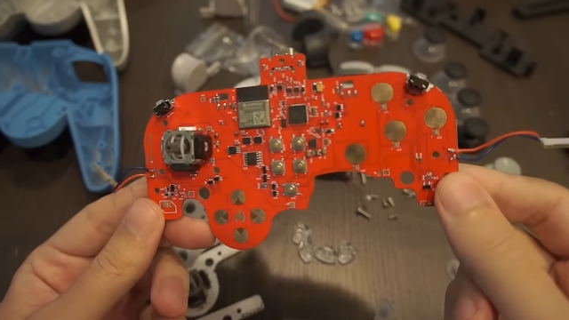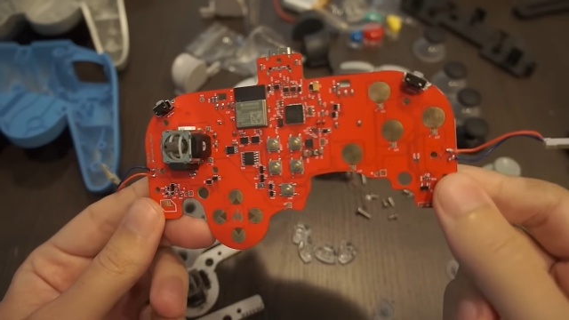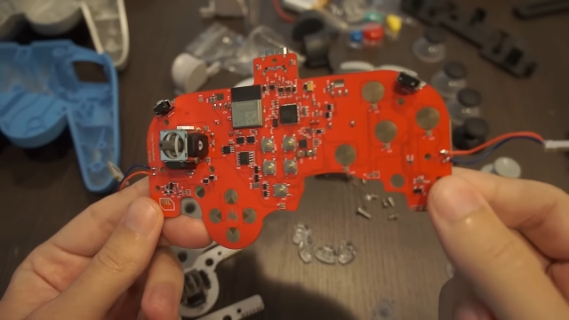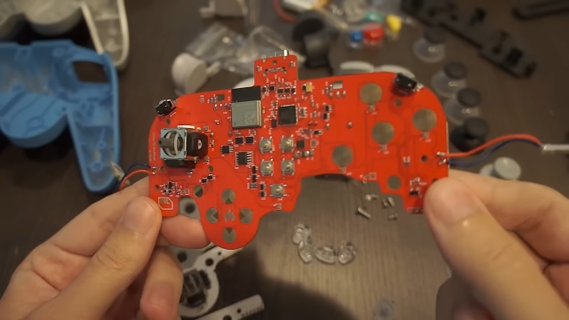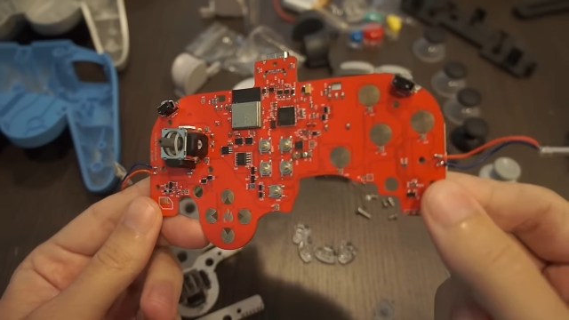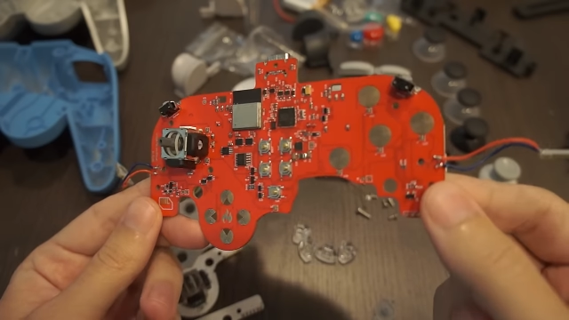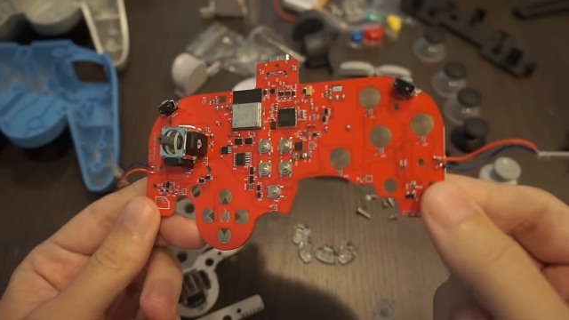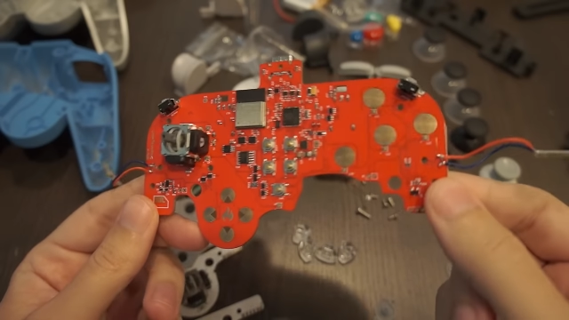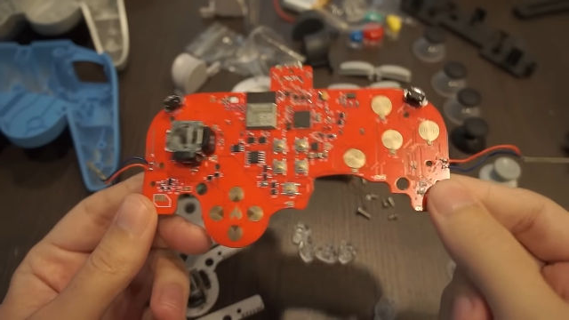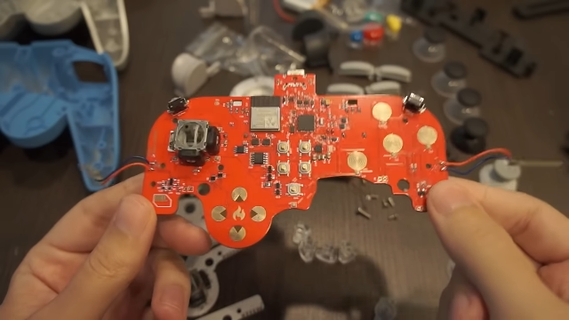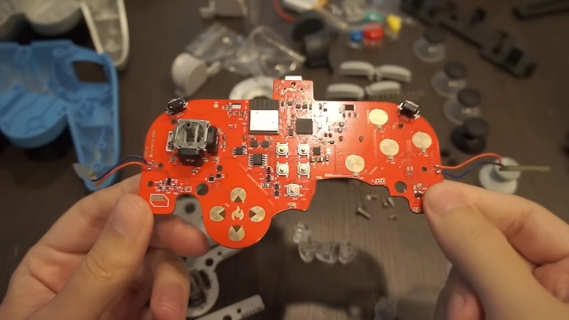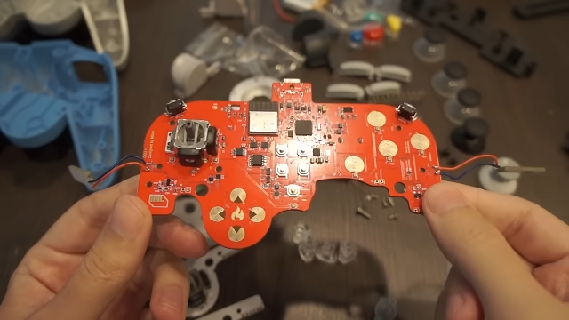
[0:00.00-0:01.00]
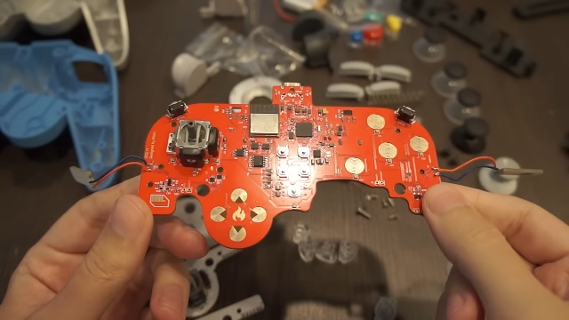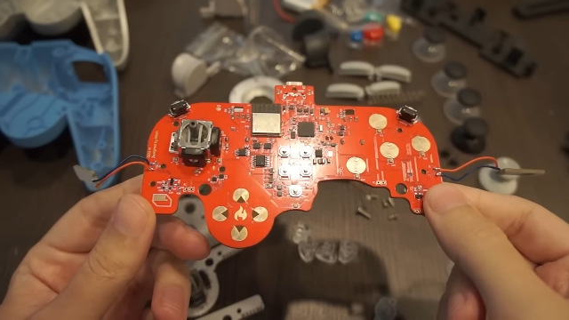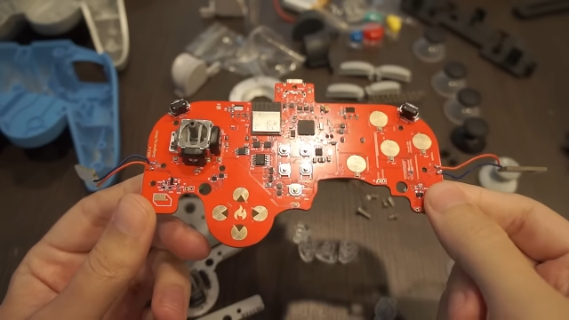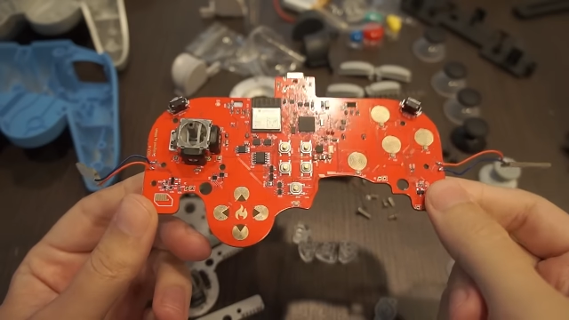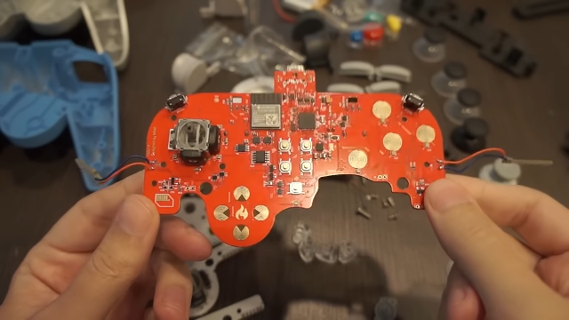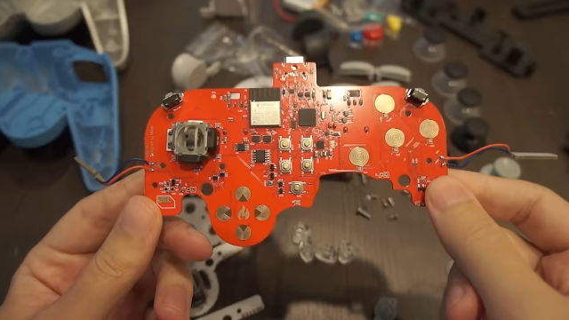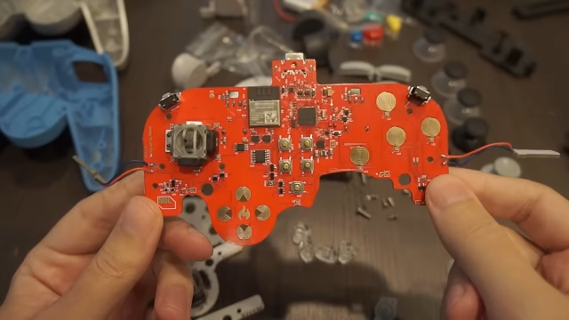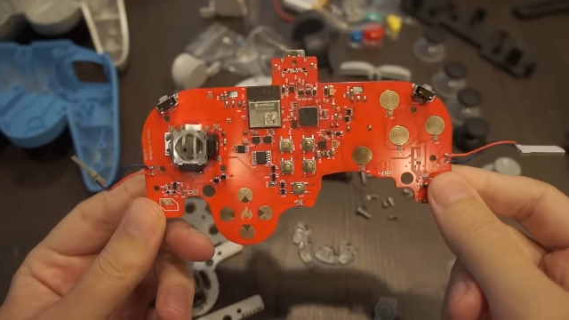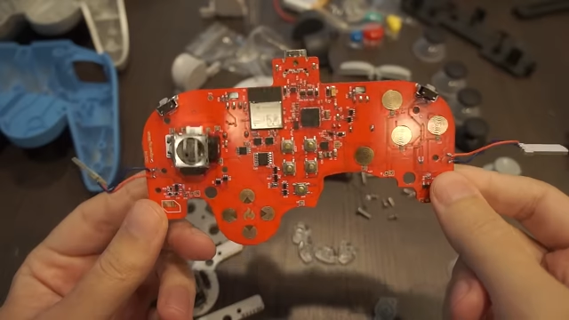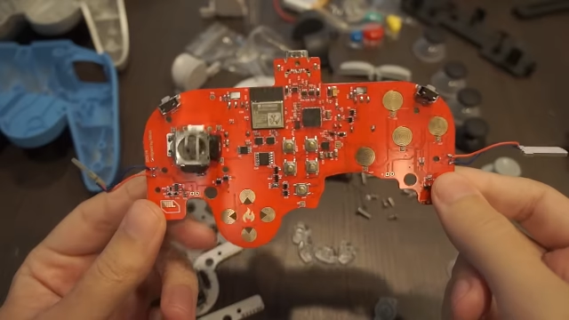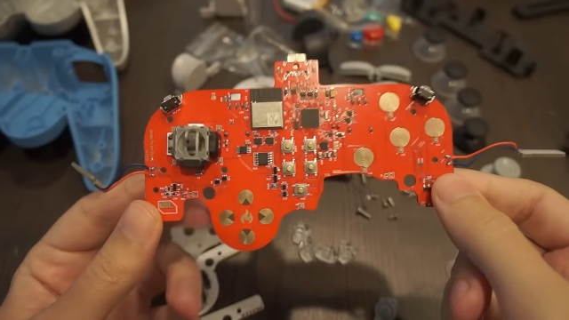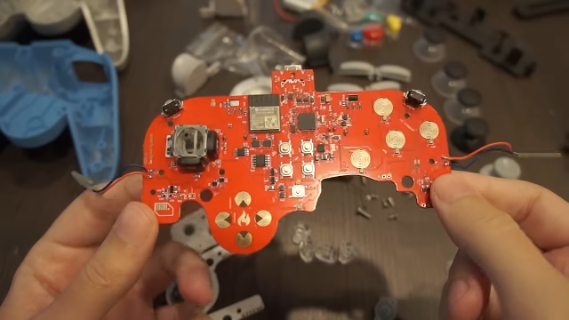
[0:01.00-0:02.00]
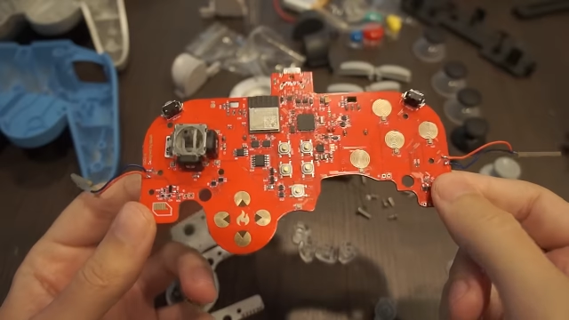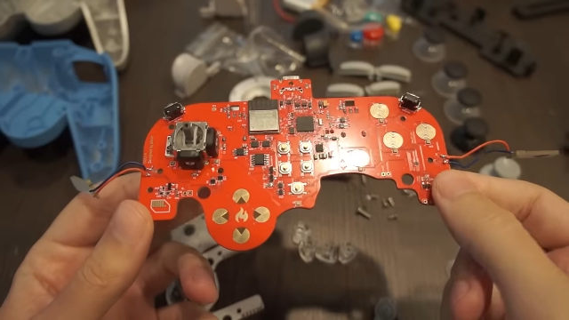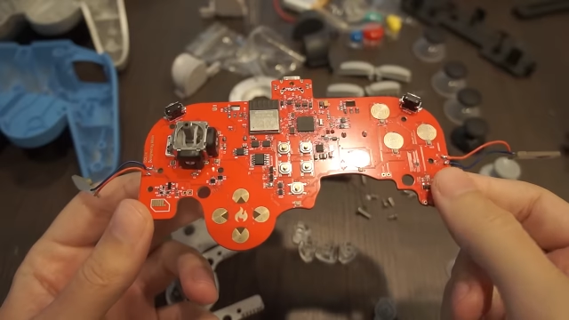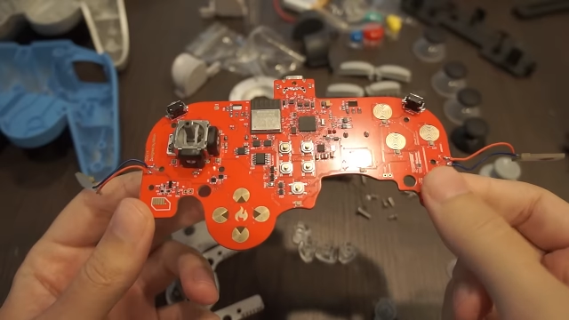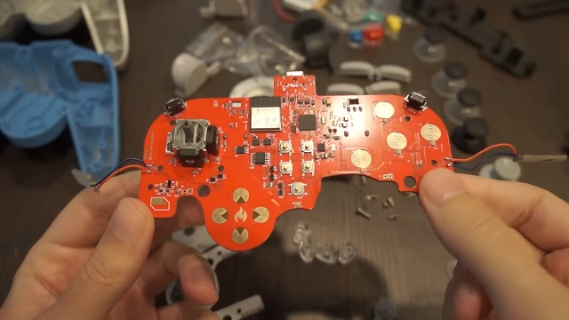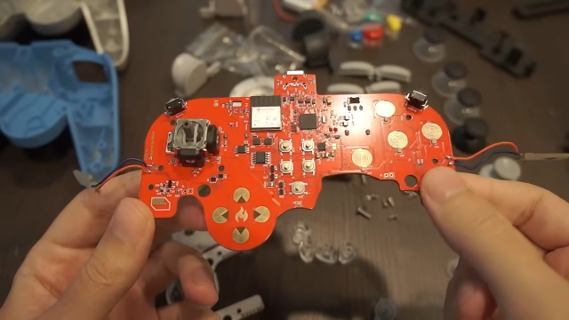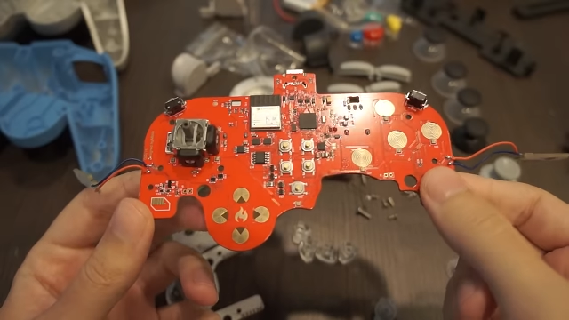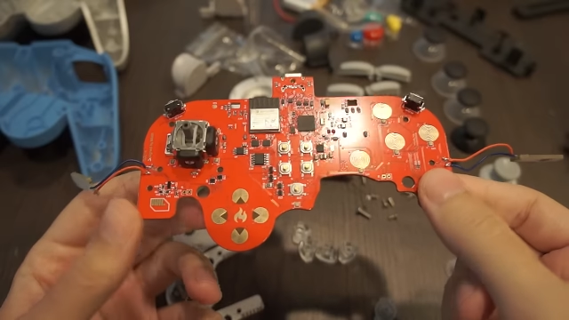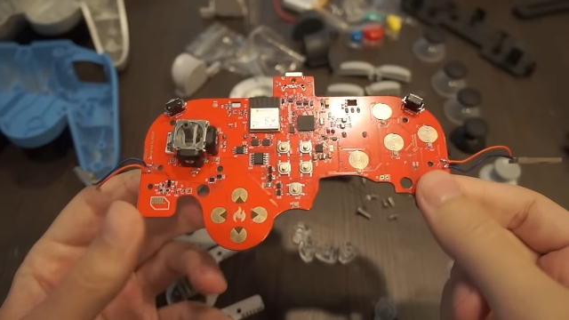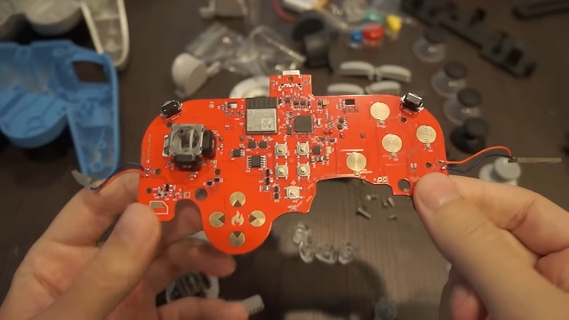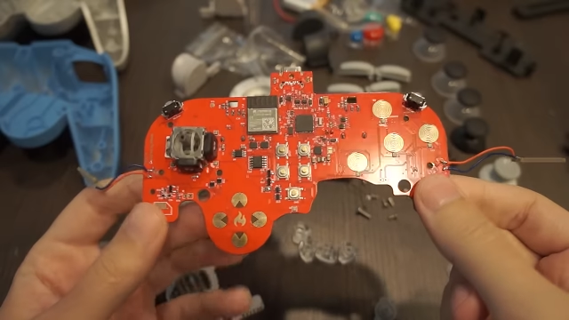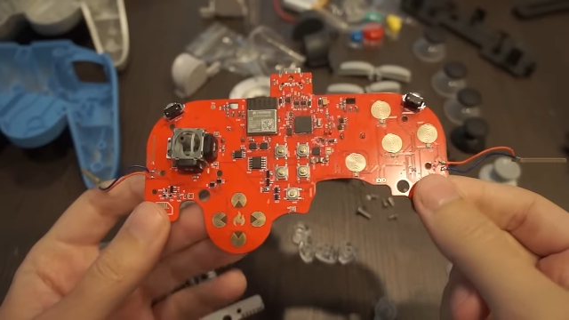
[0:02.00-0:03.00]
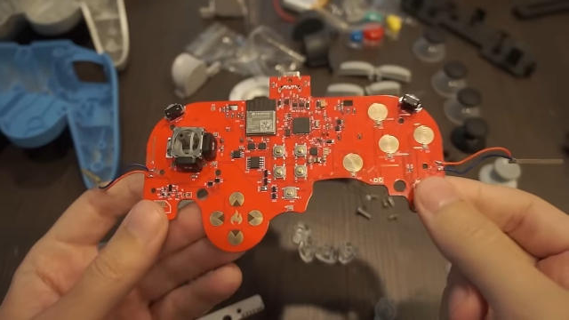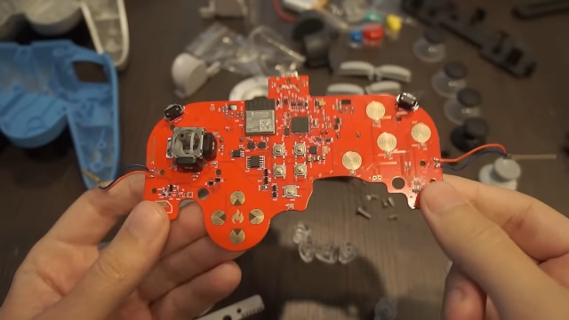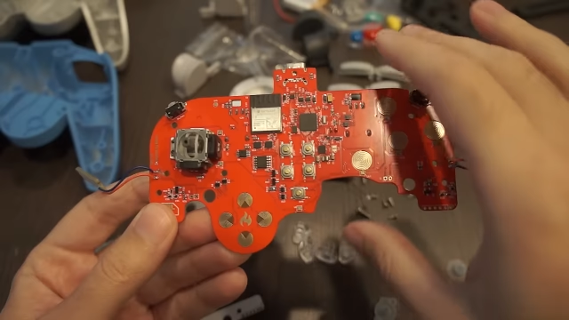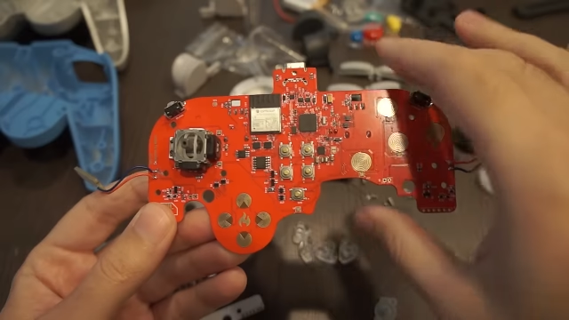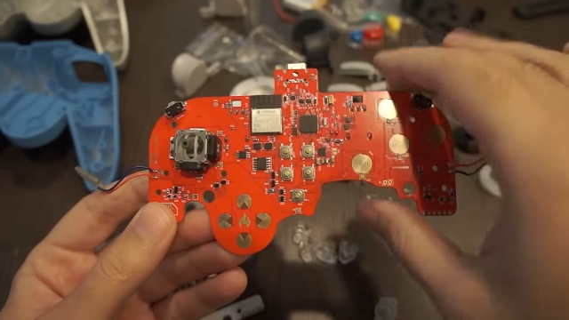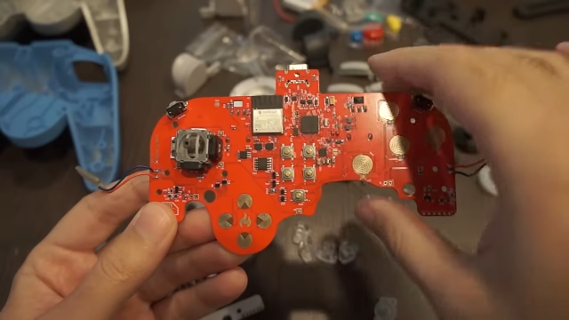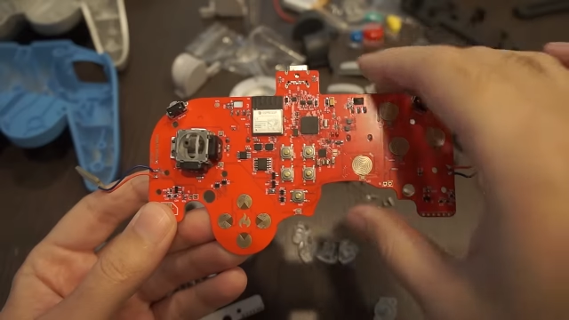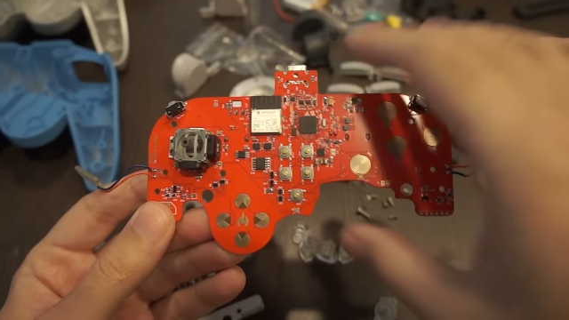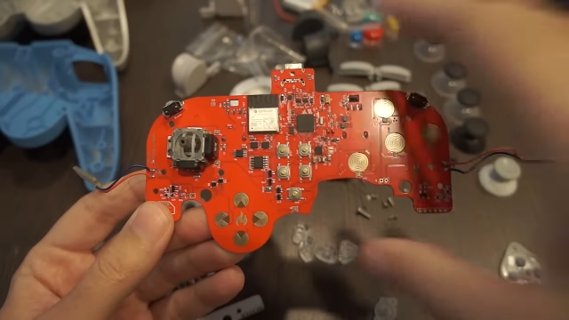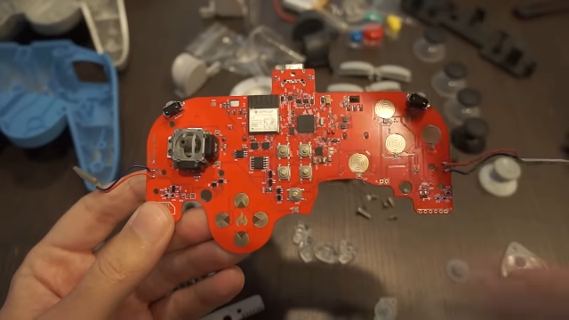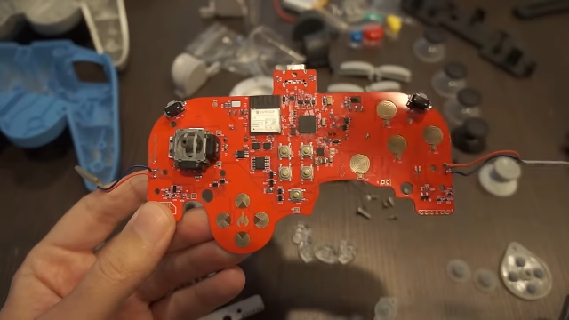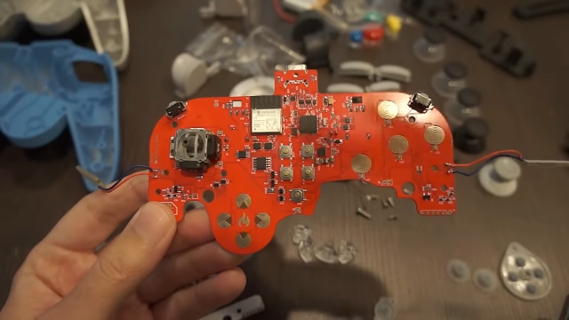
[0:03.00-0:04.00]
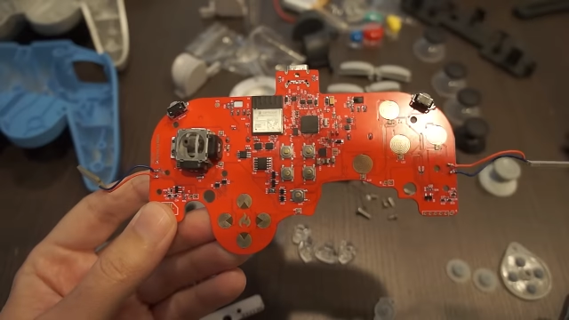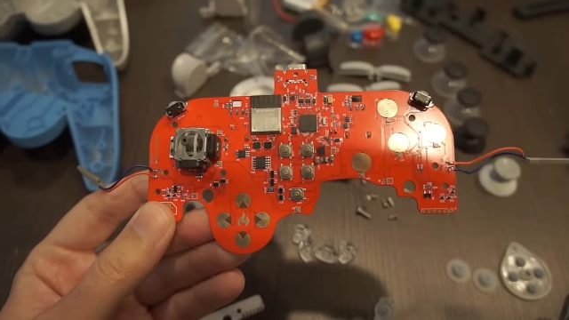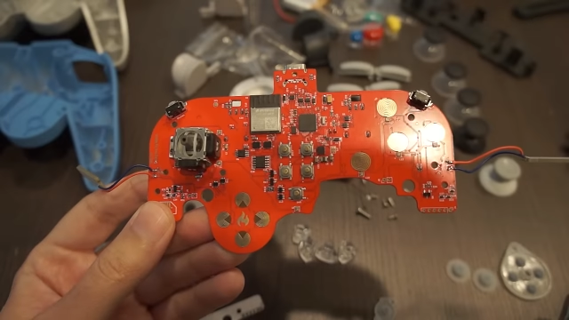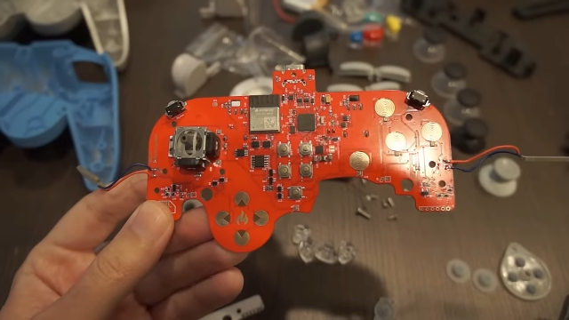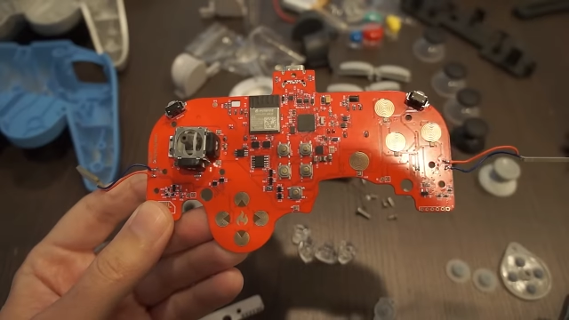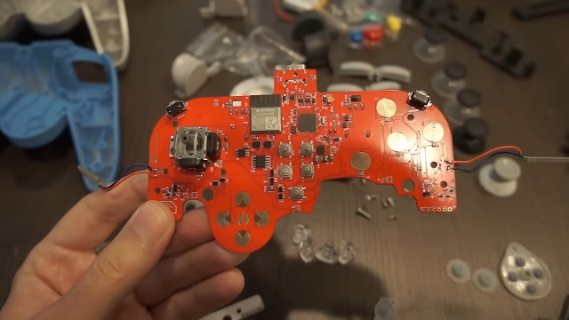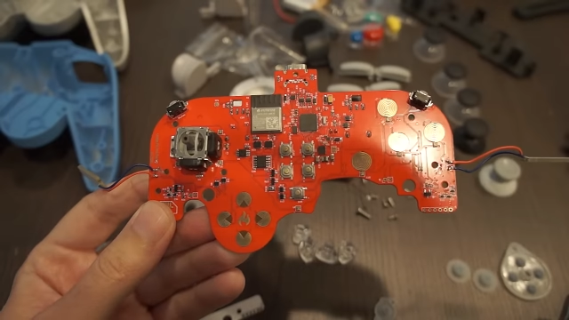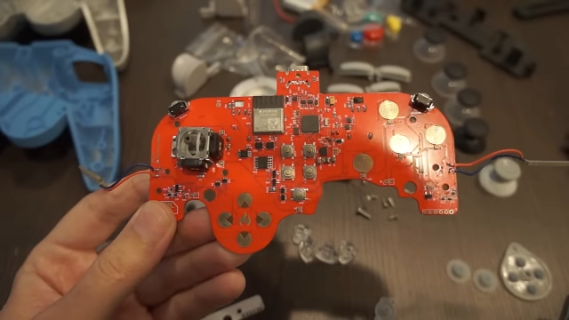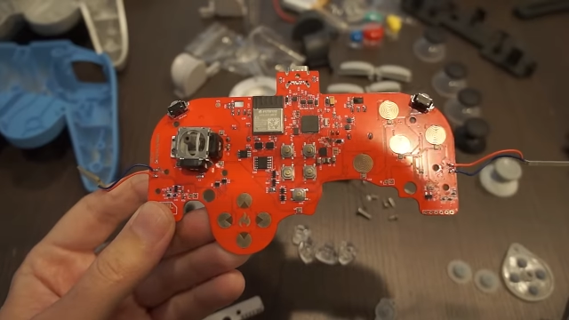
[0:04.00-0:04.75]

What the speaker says: [unreadable: no face in view]